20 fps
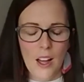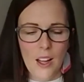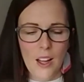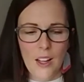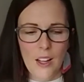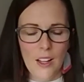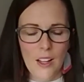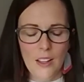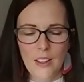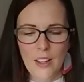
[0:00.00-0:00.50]

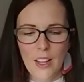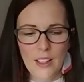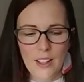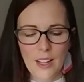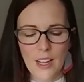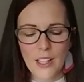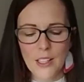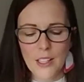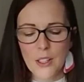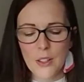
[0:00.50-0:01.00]
and then
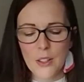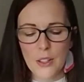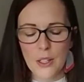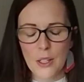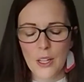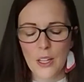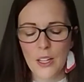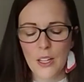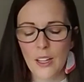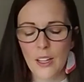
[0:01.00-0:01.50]
I don't
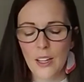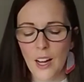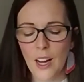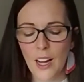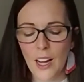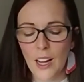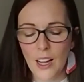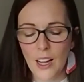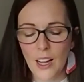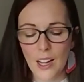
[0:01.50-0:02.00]
know.
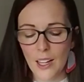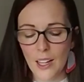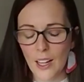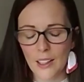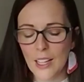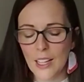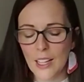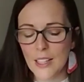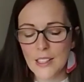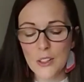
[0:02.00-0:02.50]
I
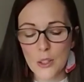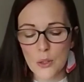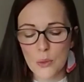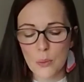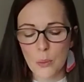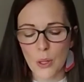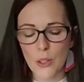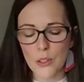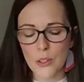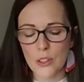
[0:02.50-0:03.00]
guess I just
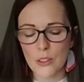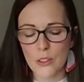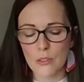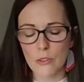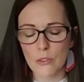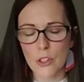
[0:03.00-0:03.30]
wasn't